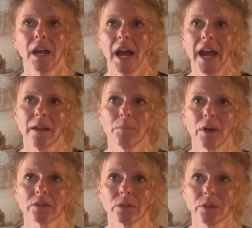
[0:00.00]
I had
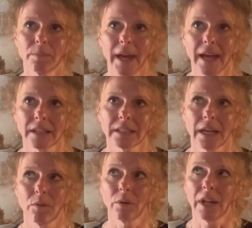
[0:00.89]
bought tuna packs
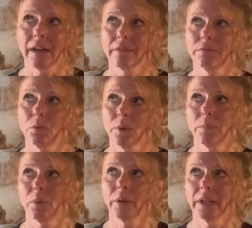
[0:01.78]
that were like
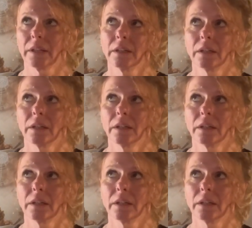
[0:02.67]
4.2